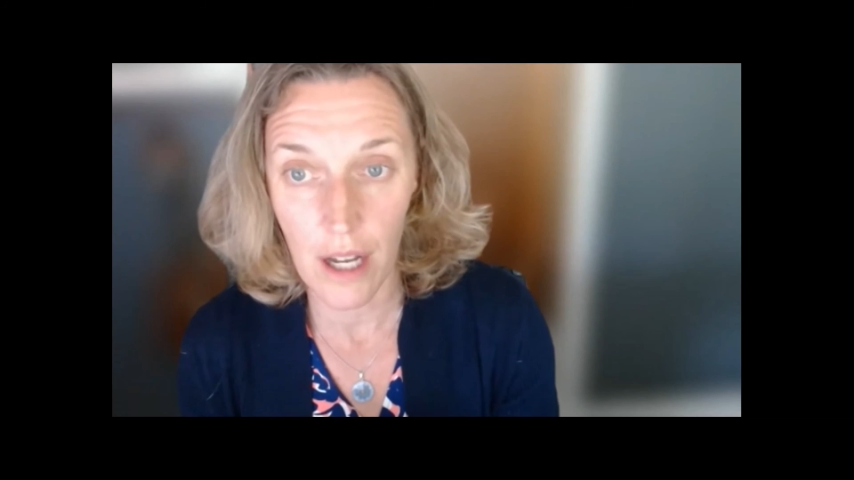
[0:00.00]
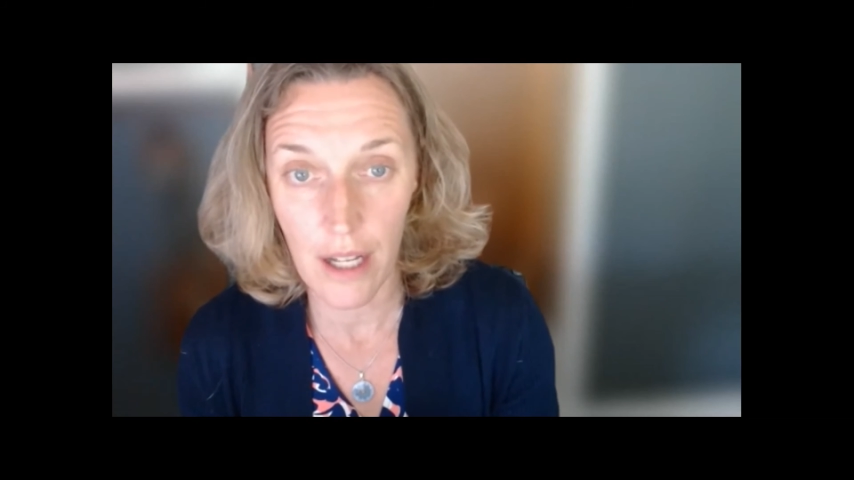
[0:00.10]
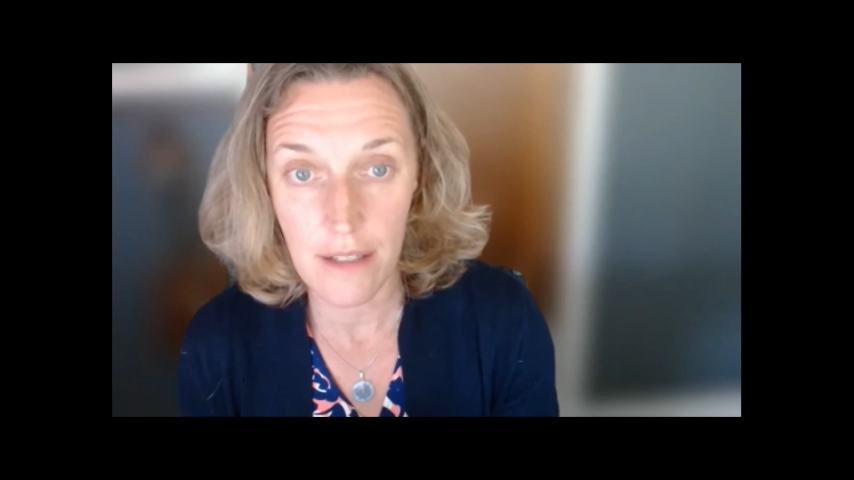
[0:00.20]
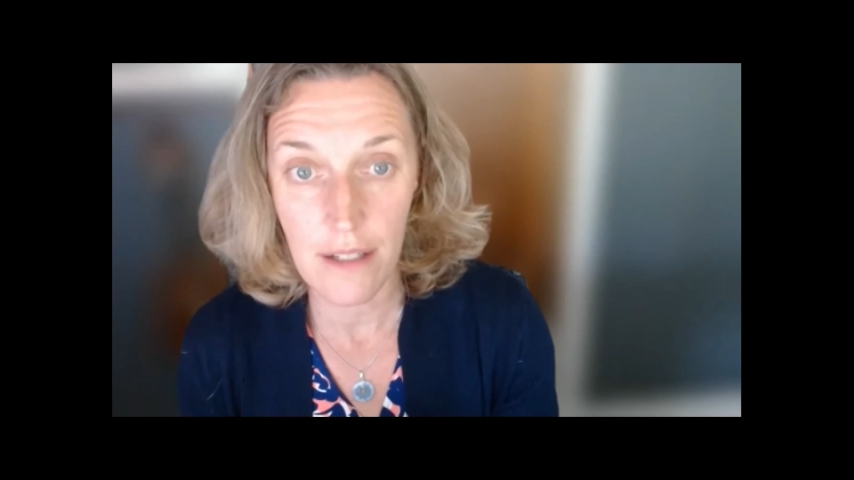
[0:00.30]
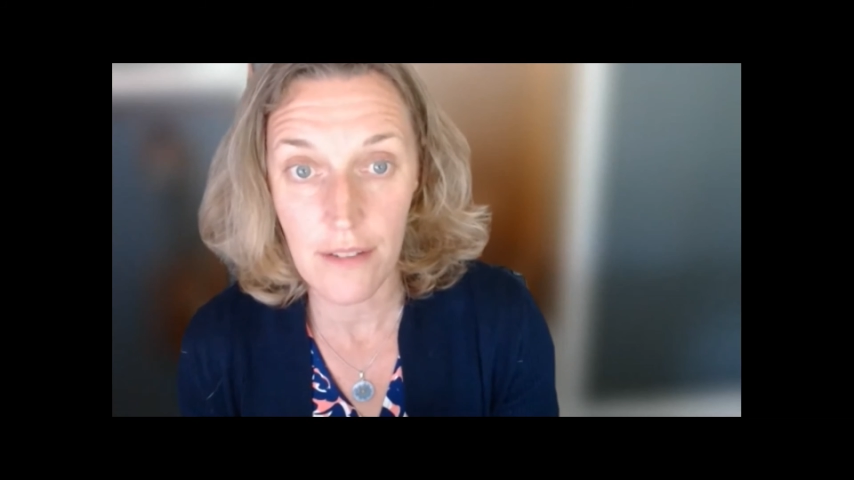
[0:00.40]

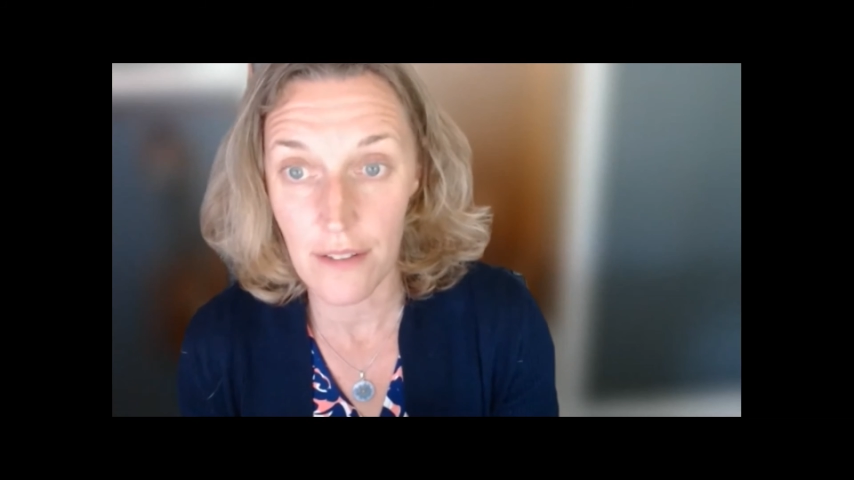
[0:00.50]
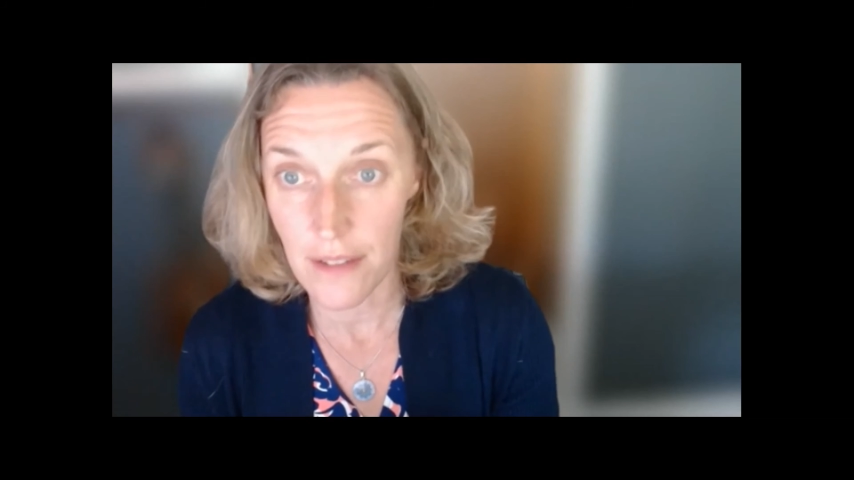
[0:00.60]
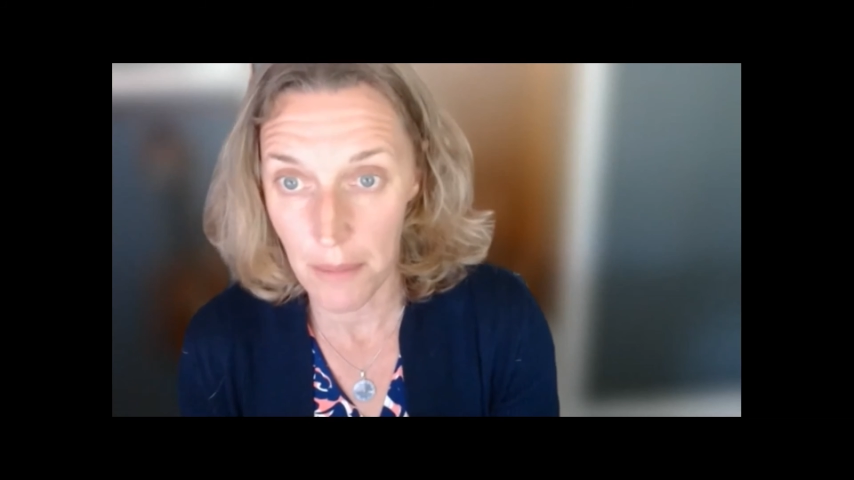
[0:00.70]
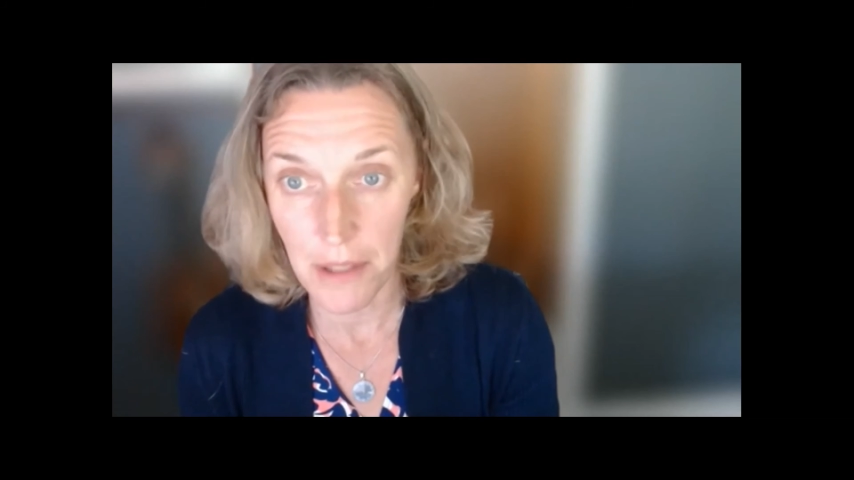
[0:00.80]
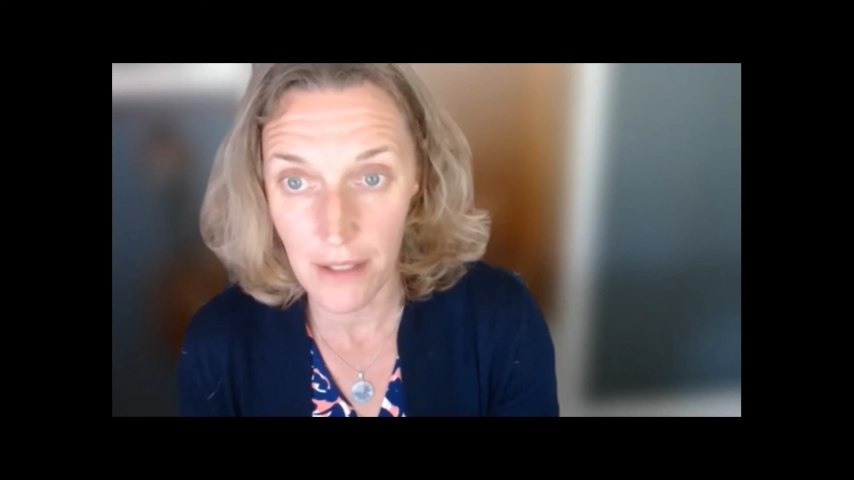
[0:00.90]
a decent
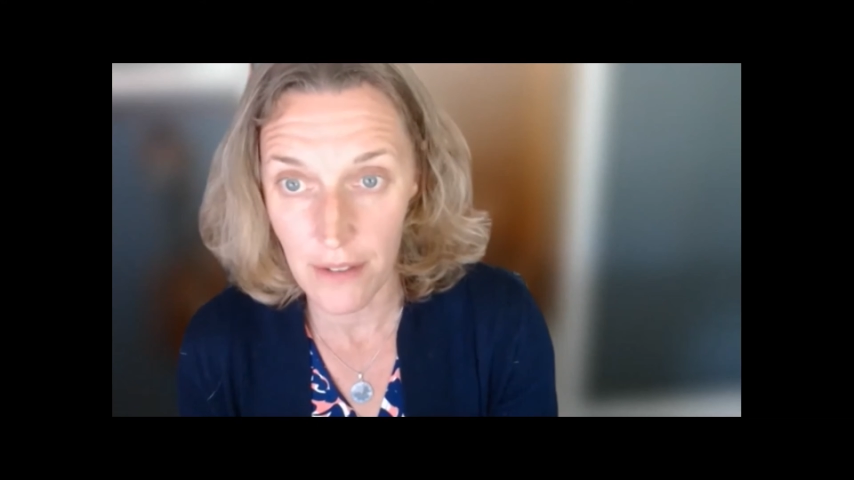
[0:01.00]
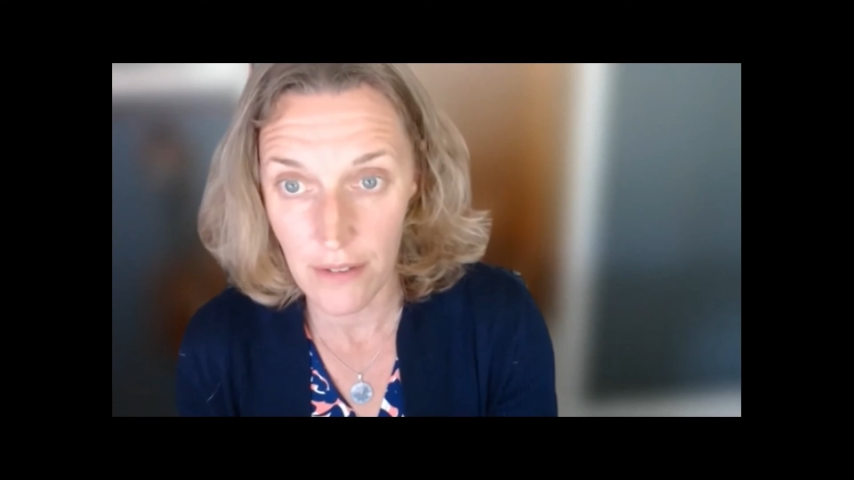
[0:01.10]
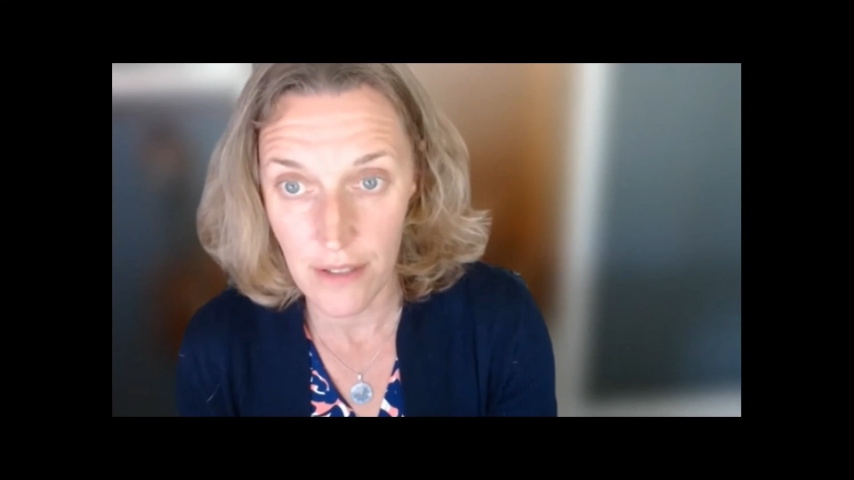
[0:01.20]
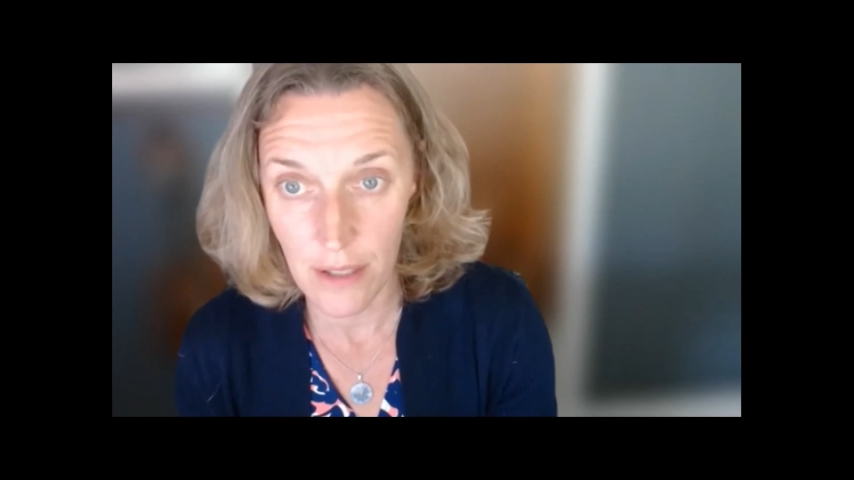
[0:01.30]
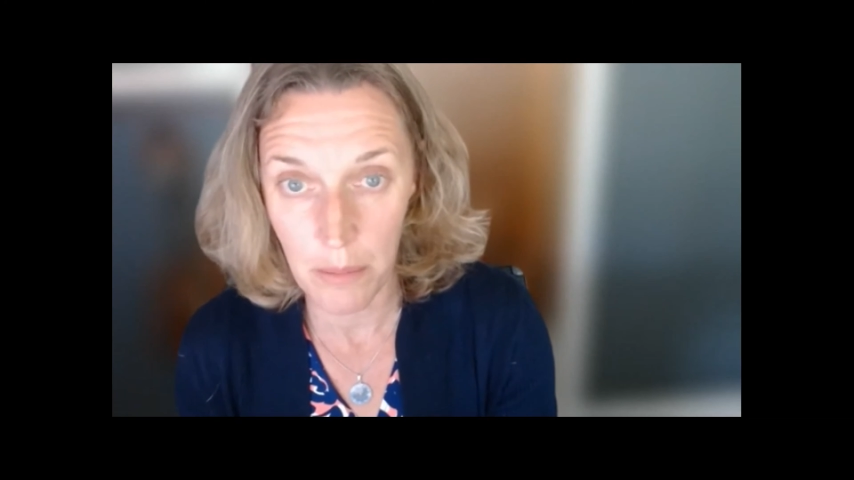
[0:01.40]
septic
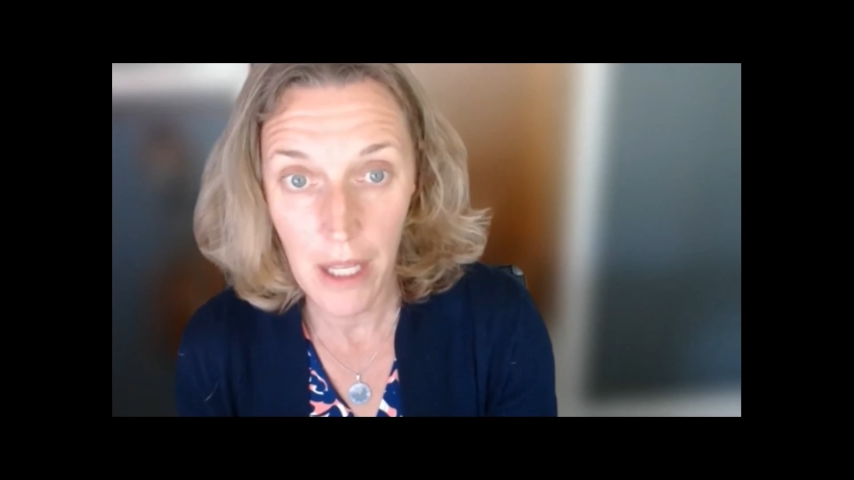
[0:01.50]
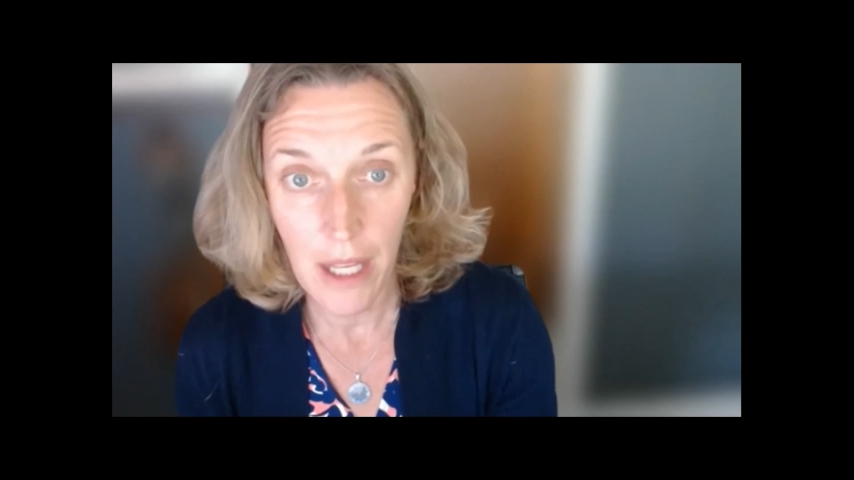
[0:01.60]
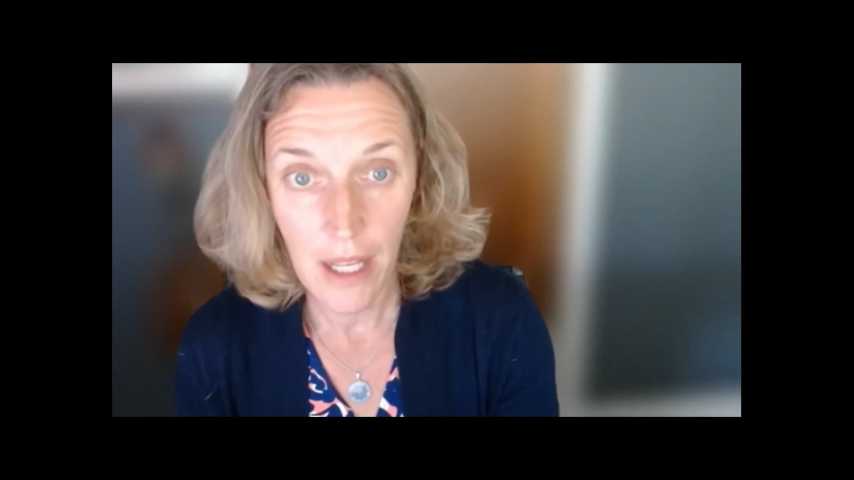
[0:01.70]
system,